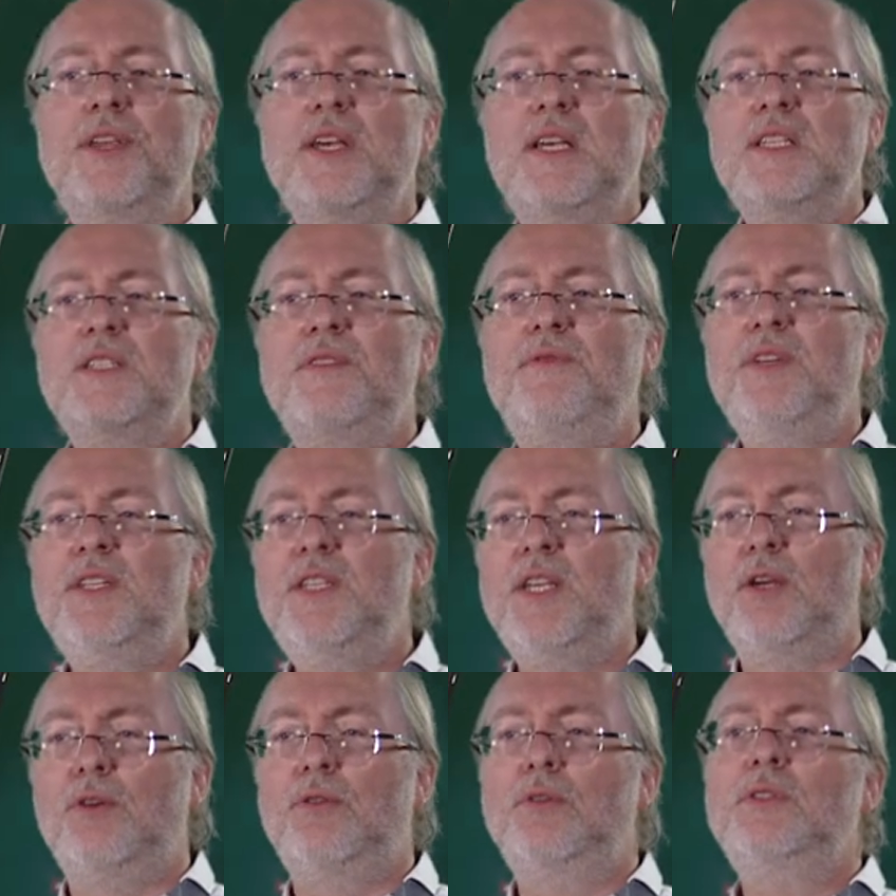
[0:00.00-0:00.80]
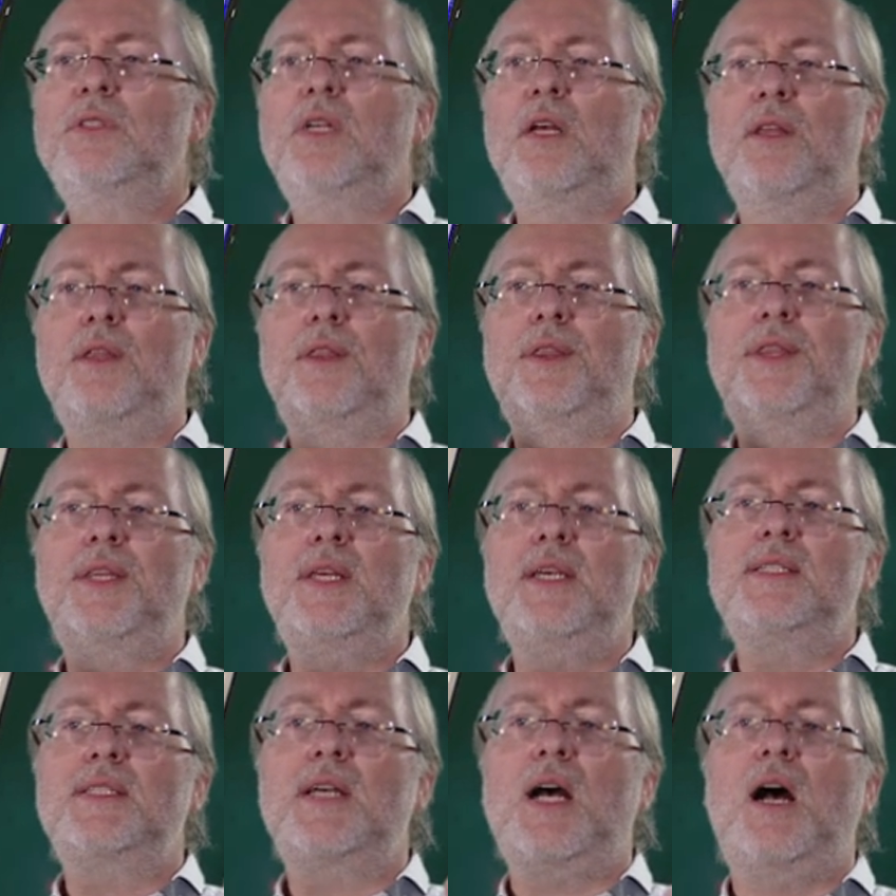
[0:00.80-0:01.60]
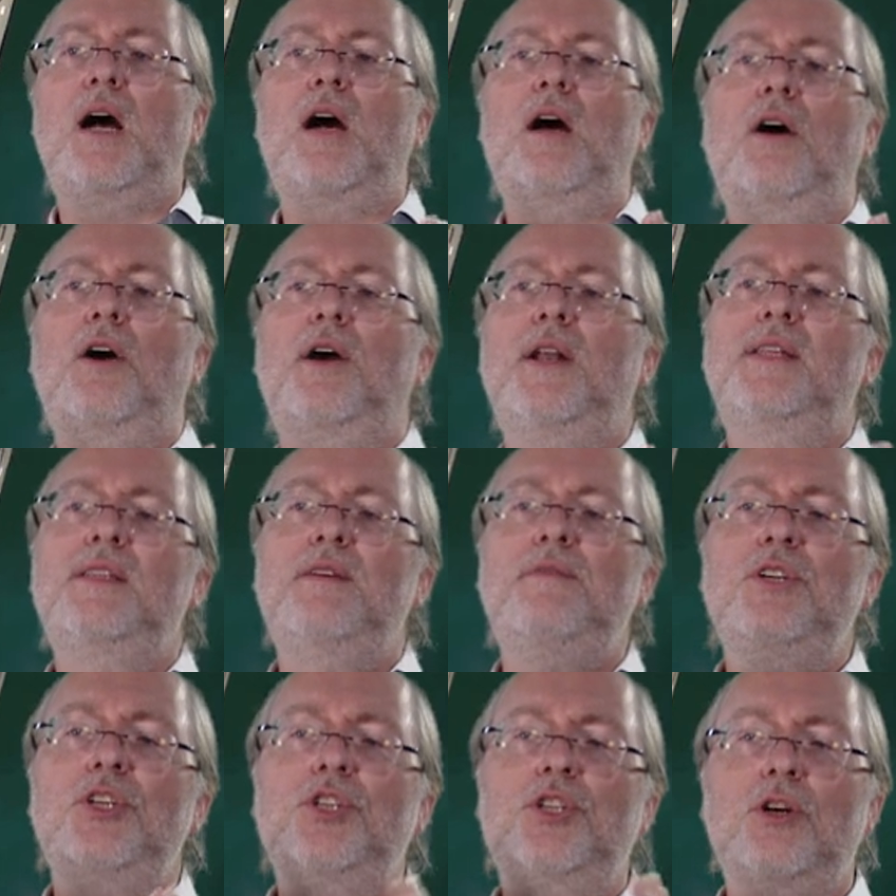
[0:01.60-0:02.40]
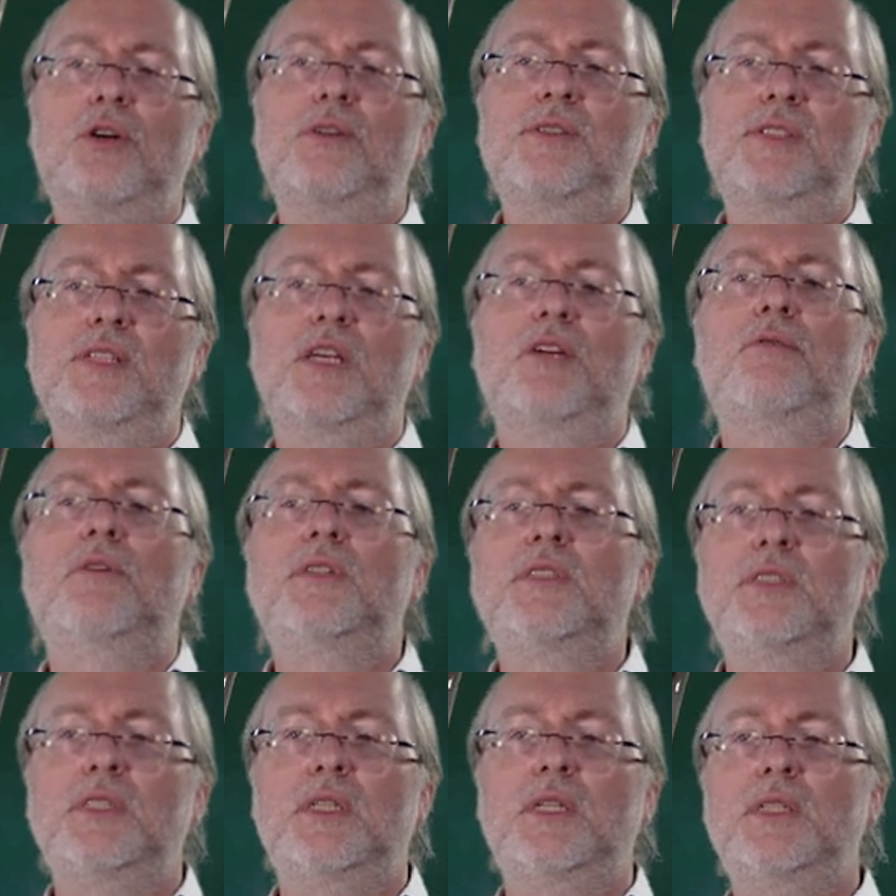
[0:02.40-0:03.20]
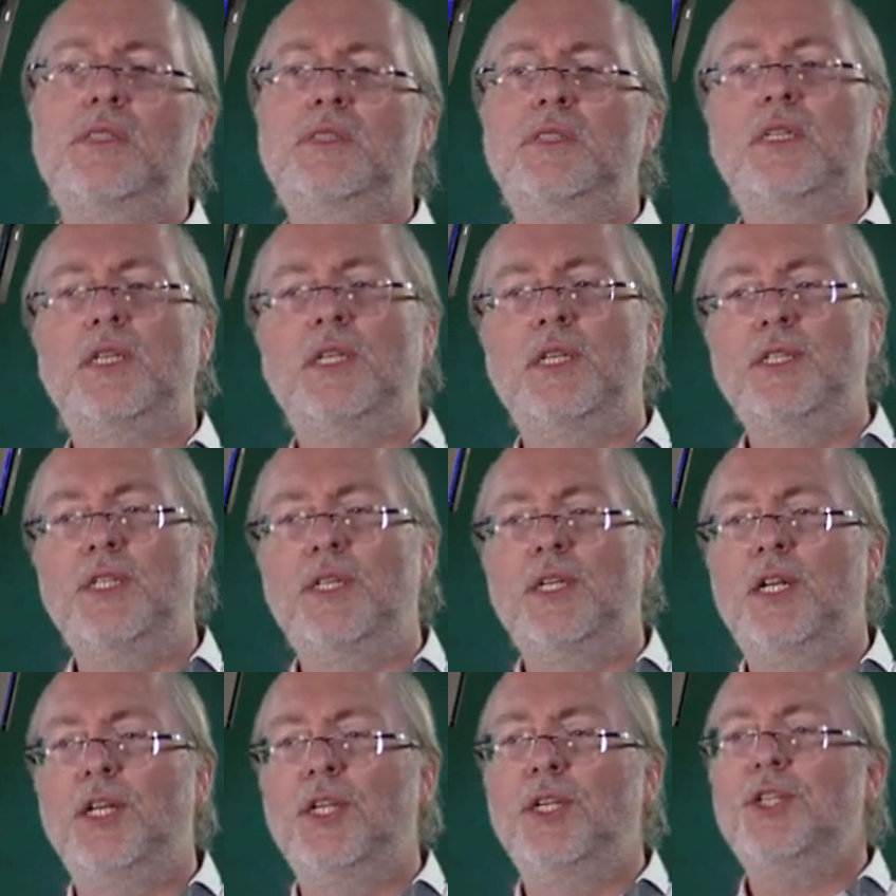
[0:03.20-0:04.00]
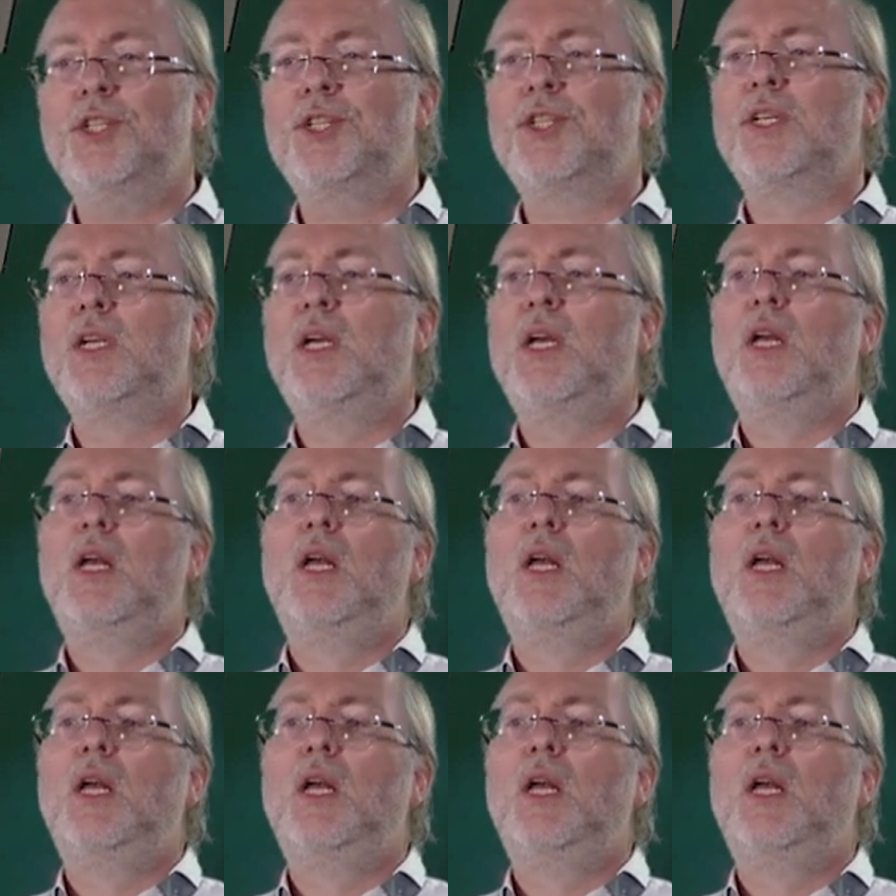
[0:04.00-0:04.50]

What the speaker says: these videos, these are relatively short sequences in English,